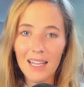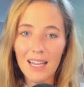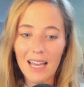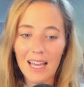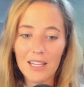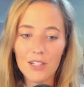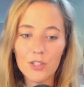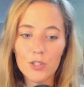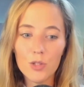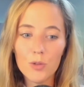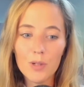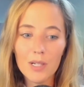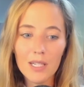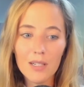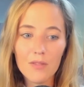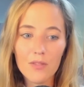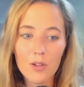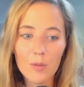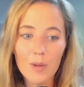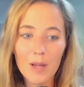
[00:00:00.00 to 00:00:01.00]
and do
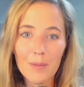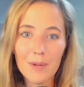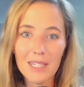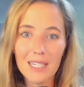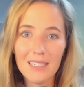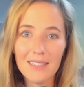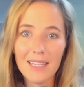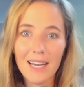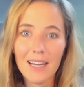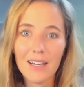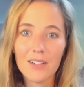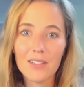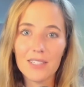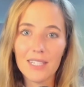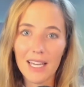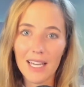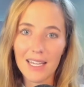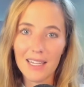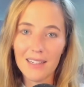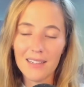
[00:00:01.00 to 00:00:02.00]
it for maybe an entire
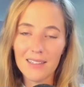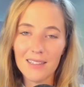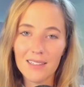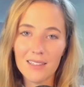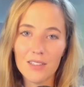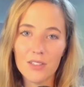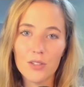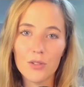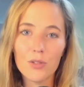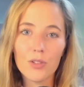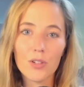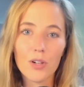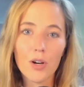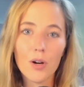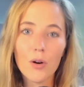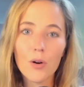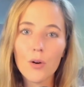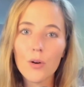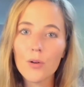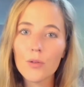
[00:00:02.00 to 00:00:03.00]
day. Do your
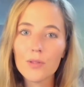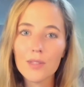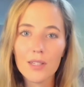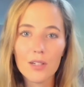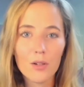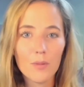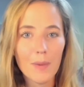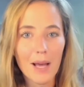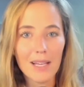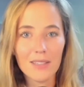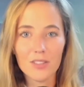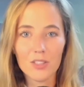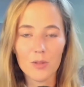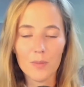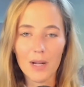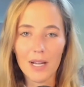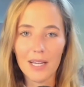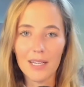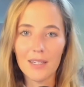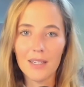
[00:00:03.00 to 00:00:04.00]
own little
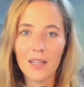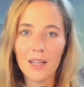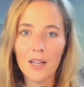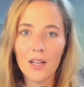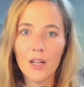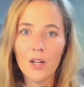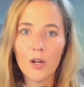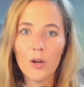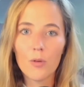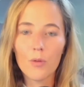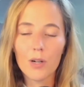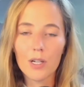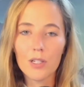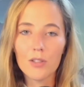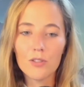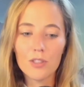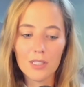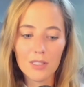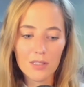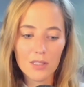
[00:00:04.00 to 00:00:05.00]
mastermind where
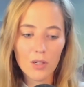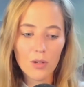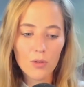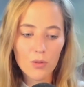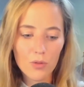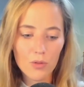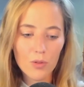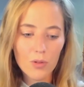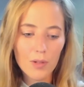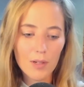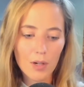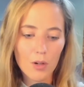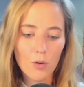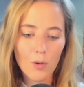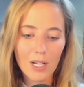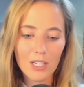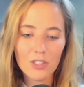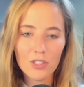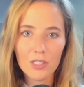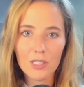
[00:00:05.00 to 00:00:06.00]
you just go through and
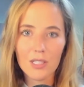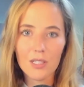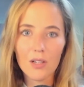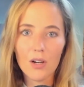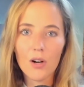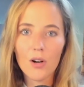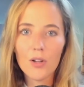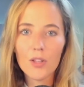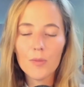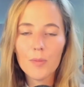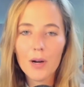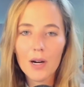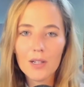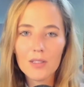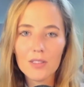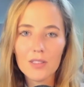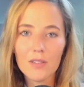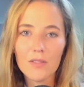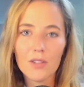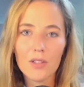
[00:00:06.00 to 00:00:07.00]
question all the
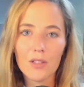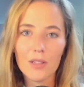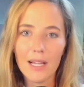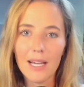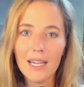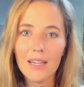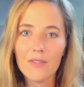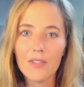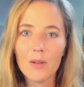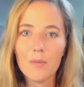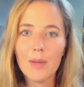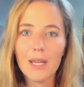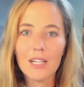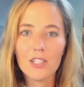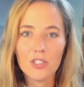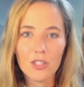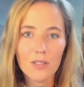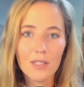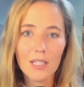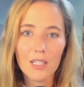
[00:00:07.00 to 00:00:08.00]
parts of your life and make
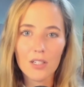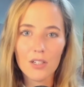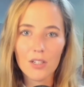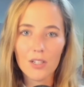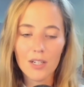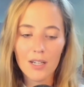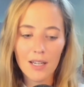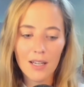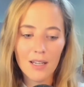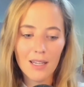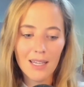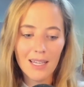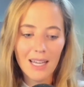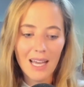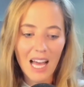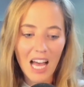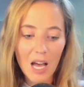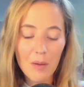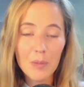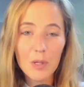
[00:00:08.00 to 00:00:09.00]
sure that you're
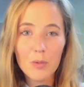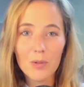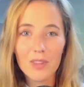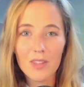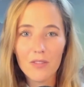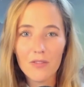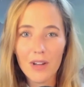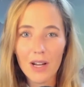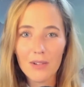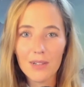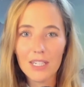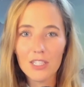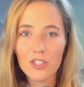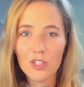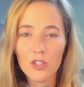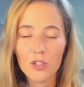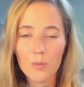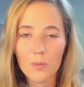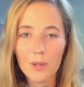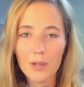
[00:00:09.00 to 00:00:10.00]
happy with the
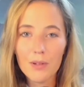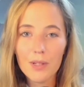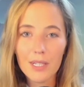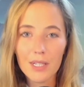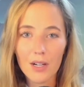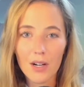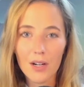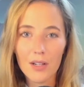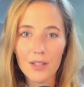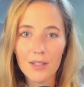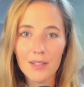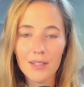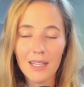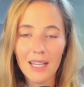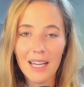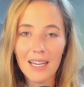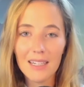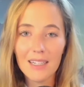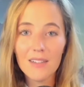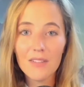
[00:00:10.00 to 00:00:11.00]
foundation you're building on.
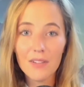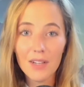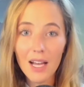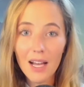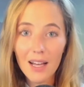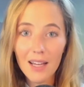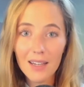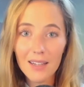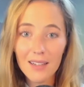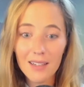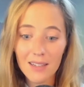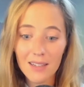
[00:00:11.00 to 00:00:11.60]
And if not,